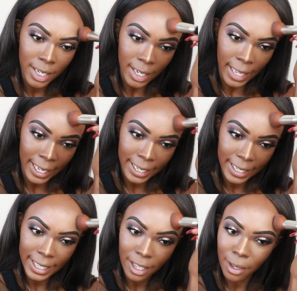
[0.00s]

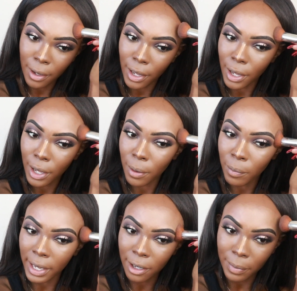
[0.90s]
like
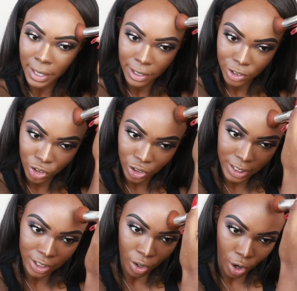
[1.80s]
makeup
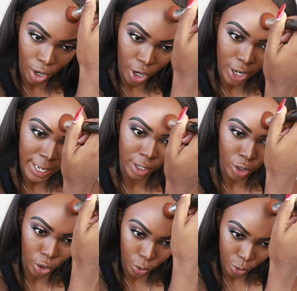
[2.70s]
industries are
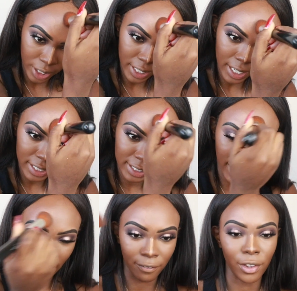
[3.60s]
including us.
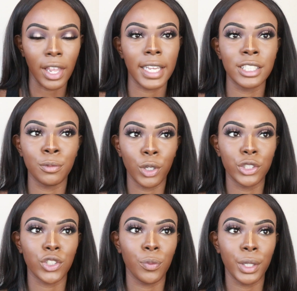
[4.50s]
I feel like it's more
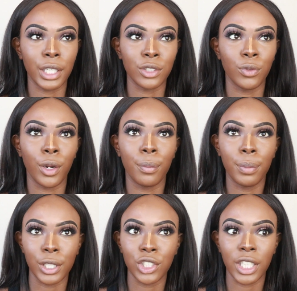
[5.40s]
so because we're
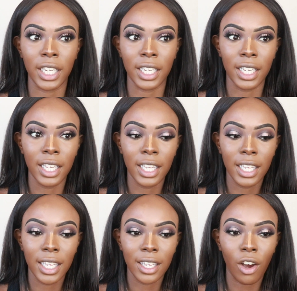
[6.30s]
pushing
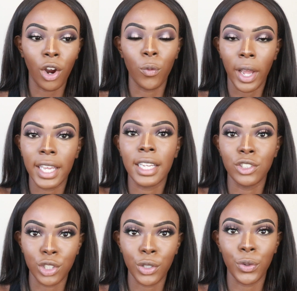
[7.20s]
our way
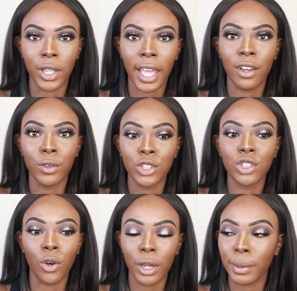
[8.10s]
into, like, we're
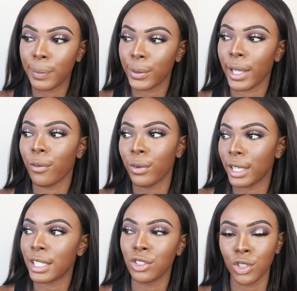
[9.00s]
showing people that we
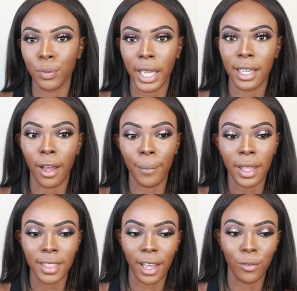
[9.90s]
can do makeup,
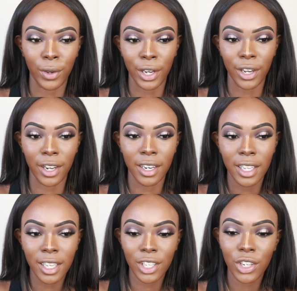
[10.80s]
and that we're,
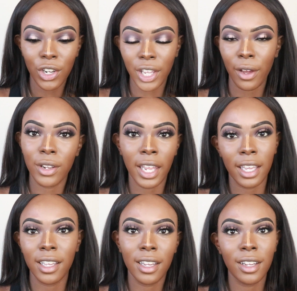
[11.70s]
you know, that like